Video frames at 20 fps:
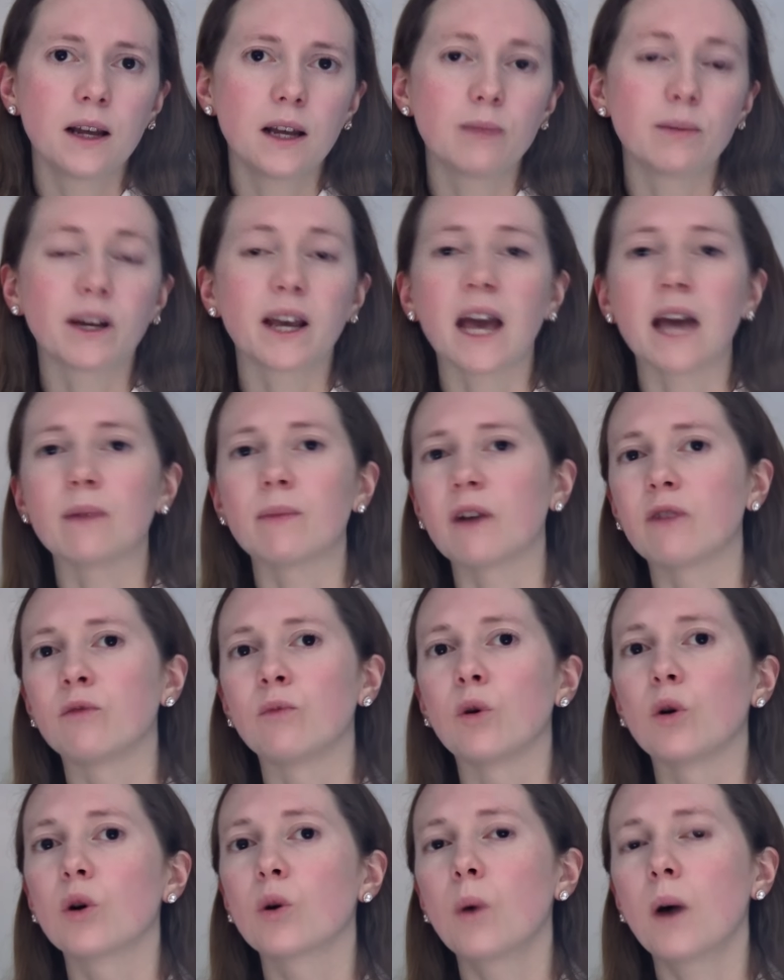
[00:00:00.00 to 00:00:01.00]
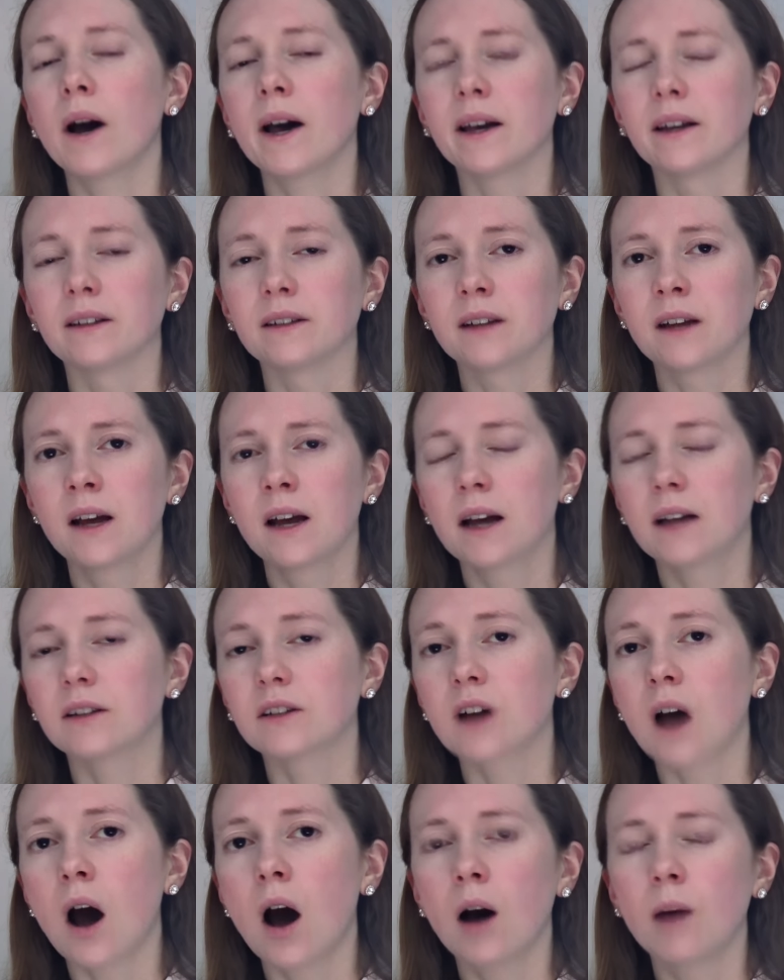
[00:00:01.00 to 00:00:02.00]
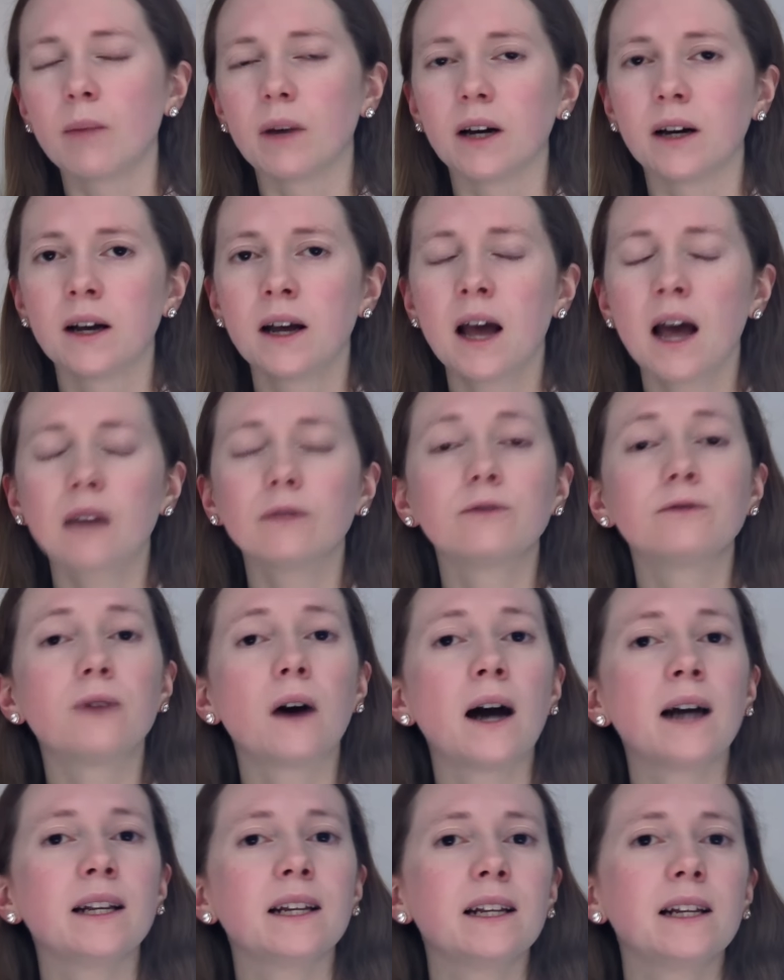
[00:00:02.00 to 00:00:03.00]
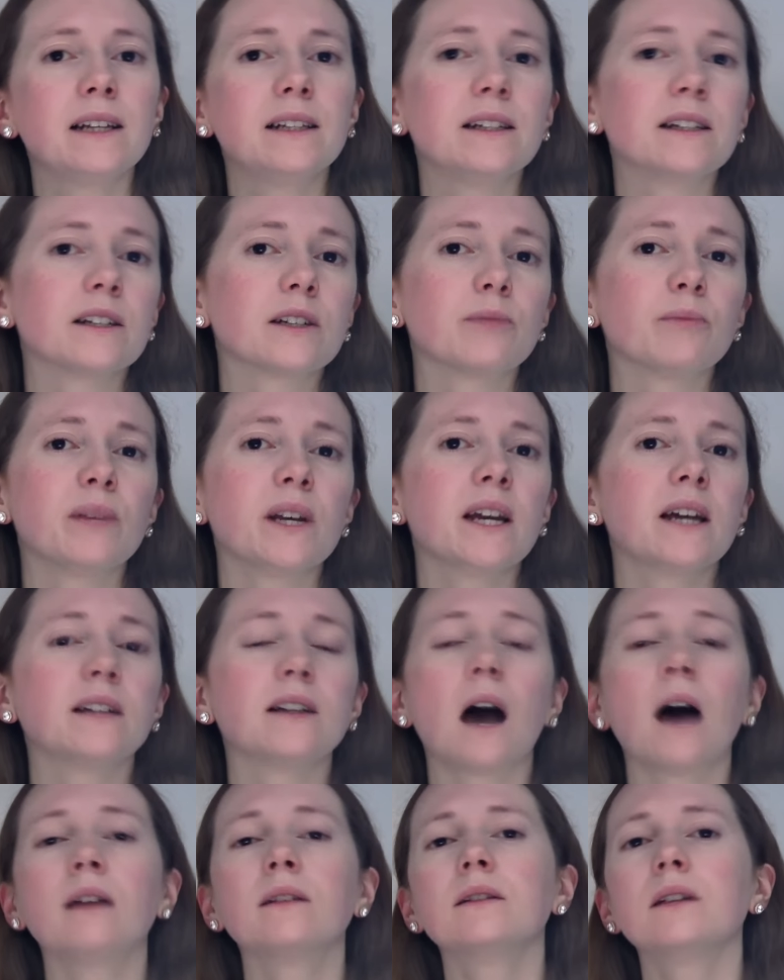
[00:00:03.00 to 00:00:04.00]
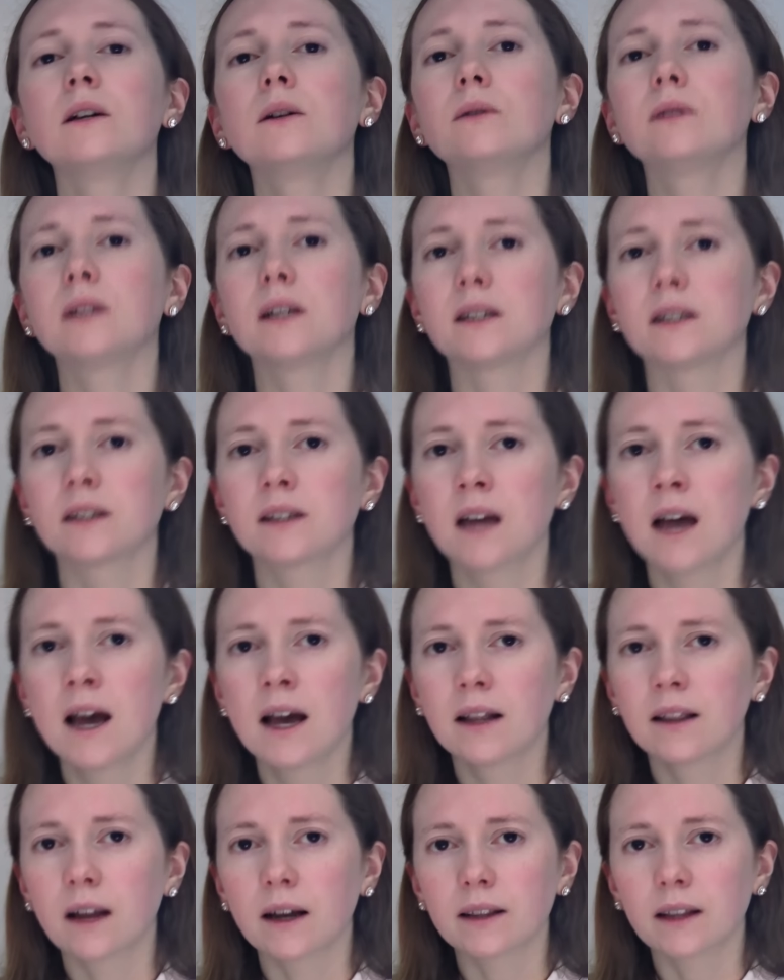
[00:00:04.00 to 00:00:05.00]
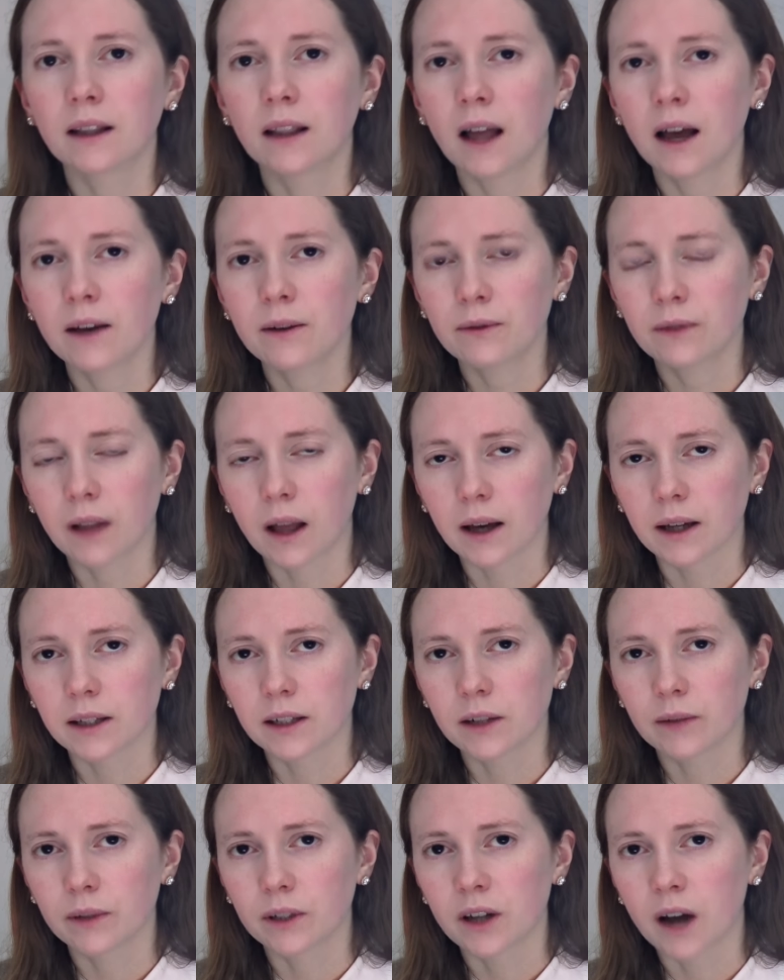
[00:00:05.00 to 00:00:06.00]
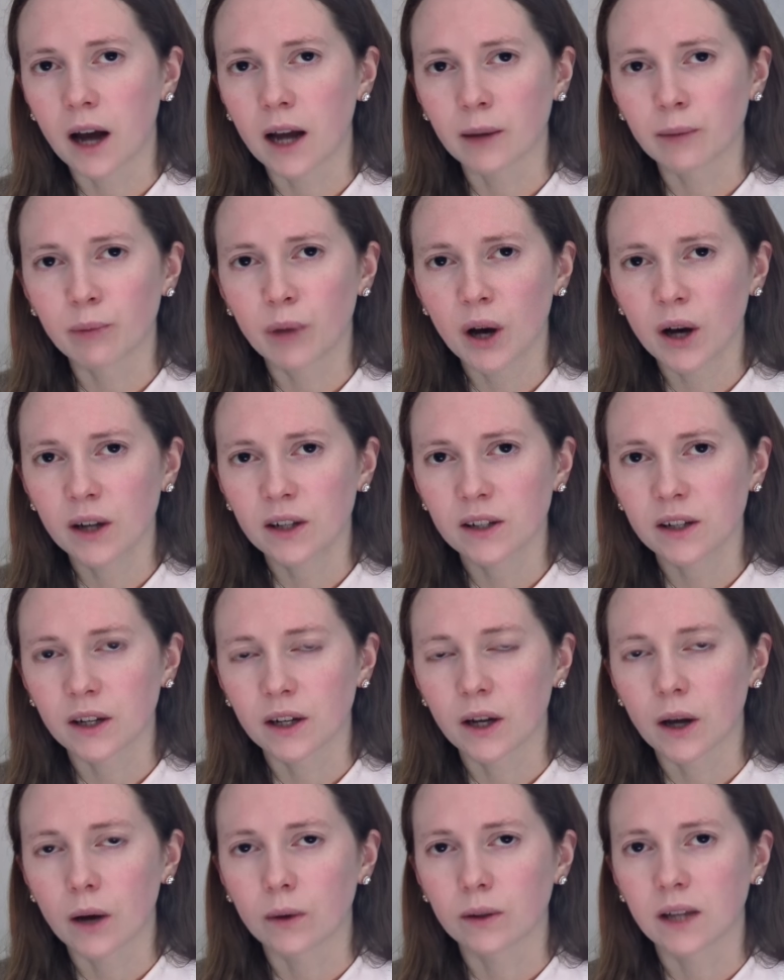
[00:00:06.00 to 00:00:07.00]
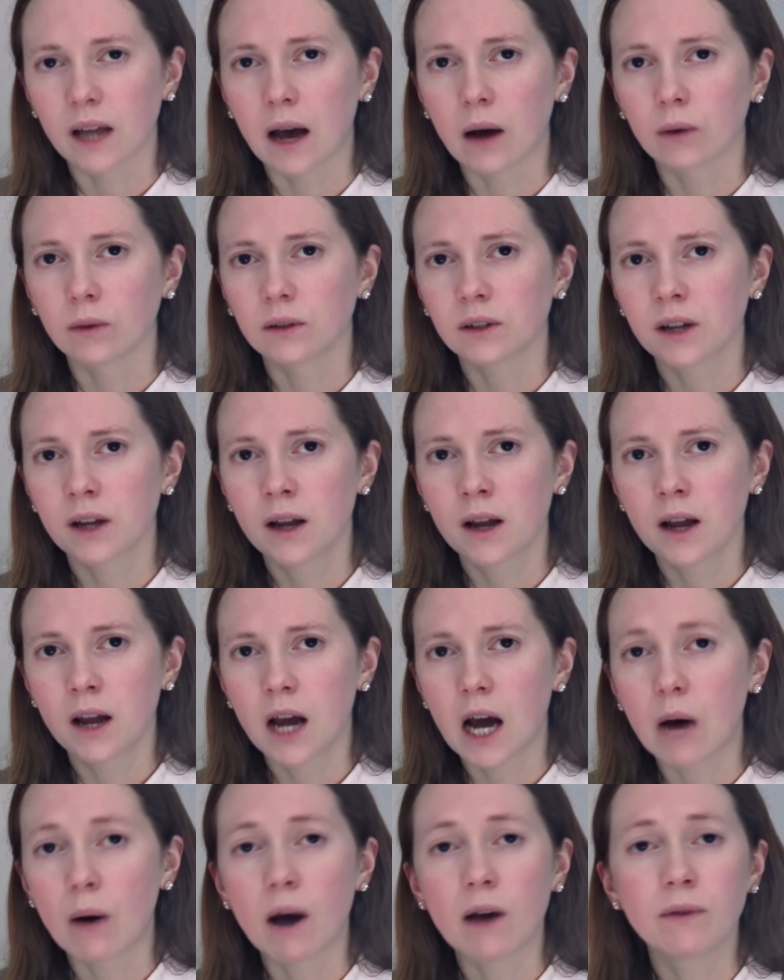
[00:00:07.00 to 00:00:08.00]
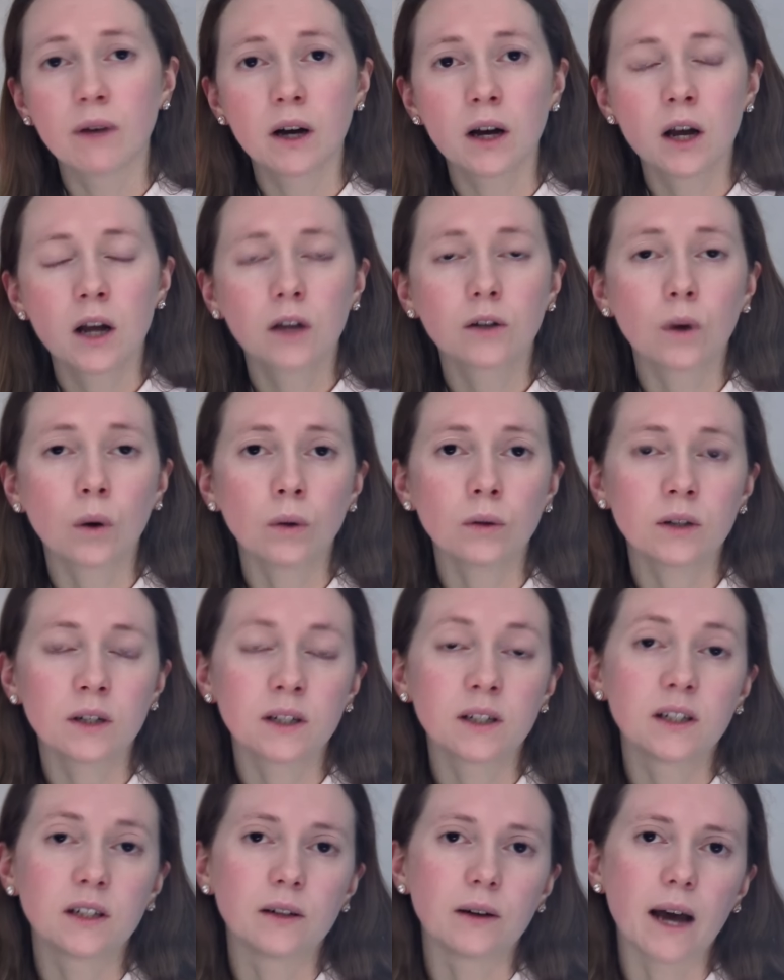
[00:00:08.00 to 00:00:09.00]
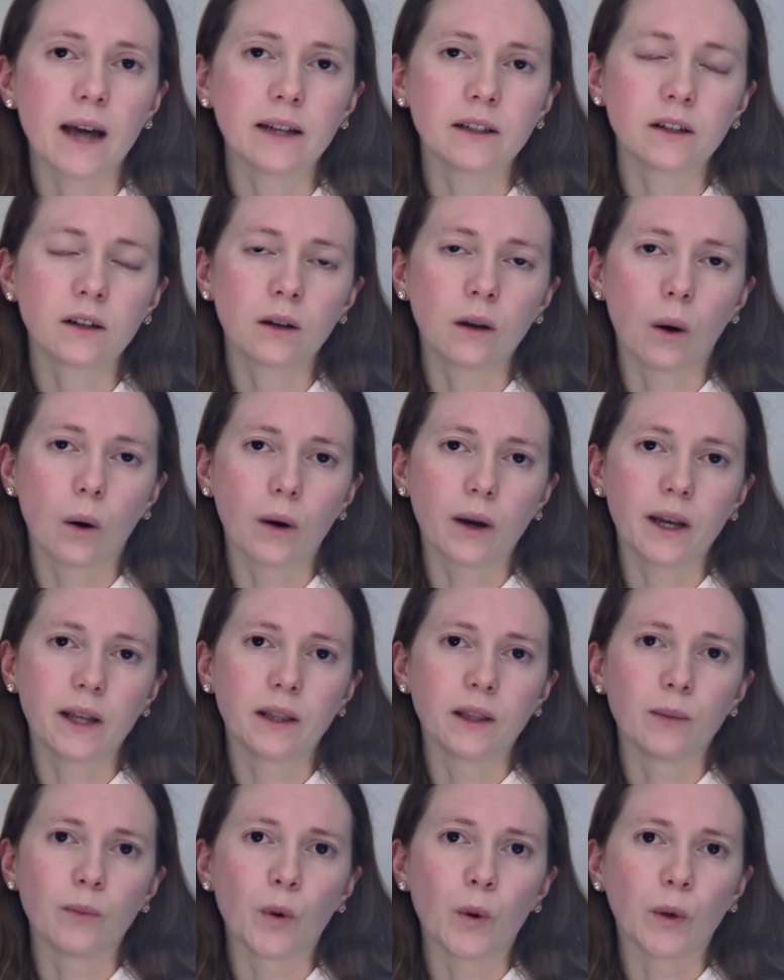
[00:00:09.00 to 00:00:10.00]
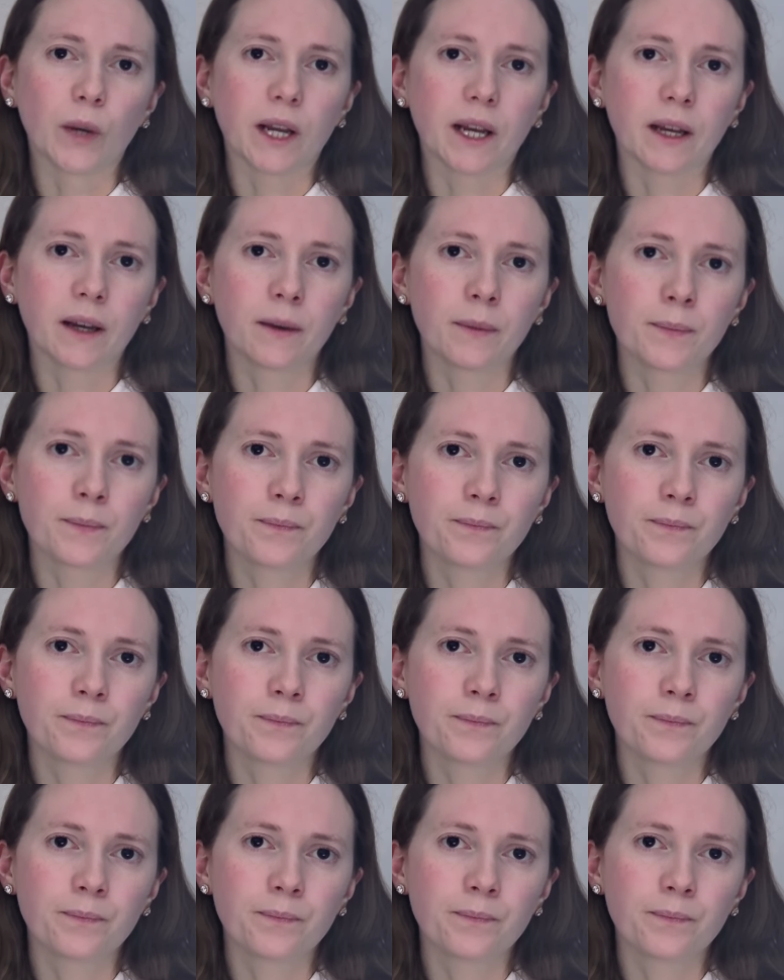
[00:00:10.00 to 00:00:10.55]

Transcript: It became ever more quiet and calmer, and finally disappeared unnoticed, like the lifelight of a dying person goes out, however not until eight o'clock in the morning.